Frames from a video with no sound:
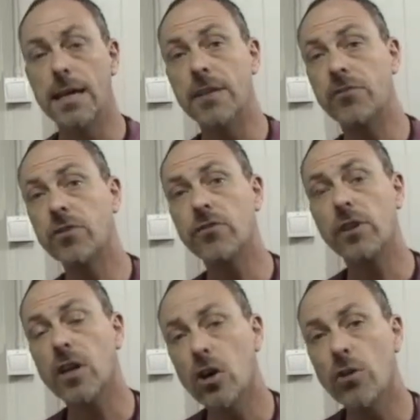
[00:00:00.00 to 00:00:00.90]
It's just
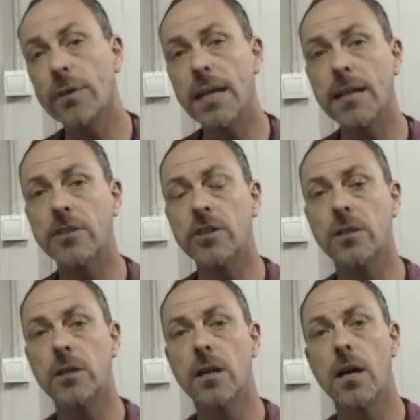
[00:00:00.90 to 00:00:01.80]
the
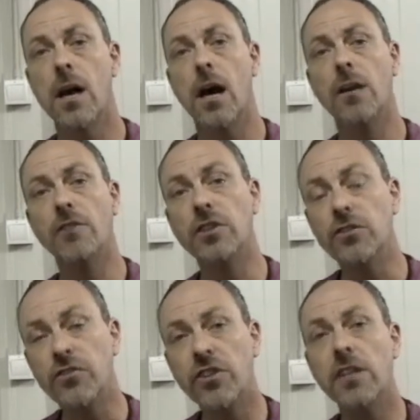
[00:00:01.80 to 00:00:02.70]
culmination of the
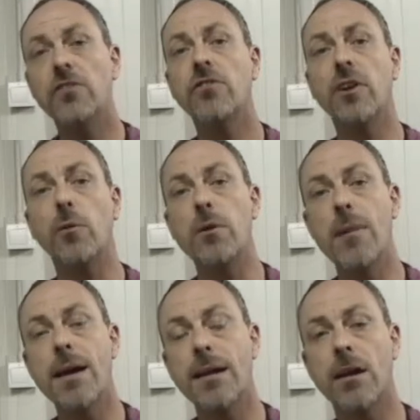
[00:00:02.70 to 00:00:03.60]
decisions that we
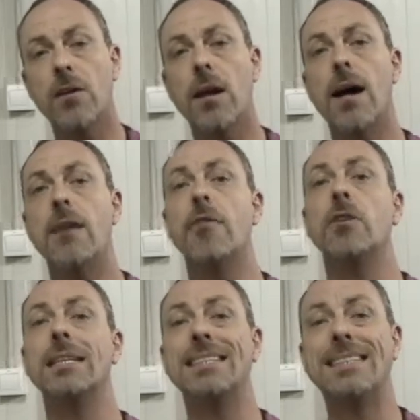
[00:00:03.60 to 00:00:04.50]
make in our life
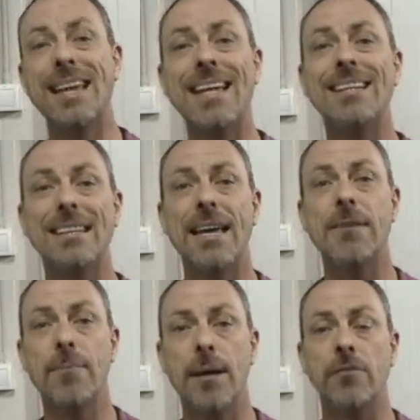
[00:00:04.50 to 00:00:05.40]
on a
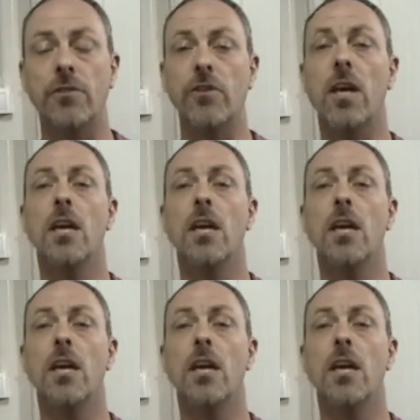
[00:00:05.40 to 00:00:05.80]
day-to-day basis.